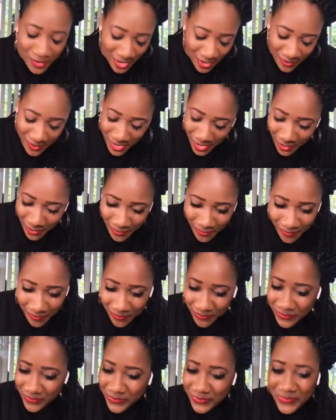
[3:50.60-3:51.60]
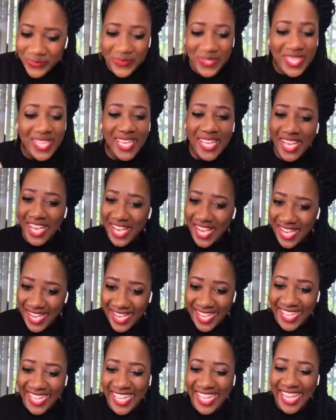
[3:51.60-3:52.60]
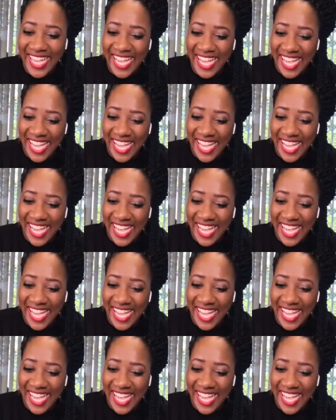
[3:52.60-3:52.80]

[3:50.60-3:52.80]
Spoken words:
Thank you so much for that respect on Jordan.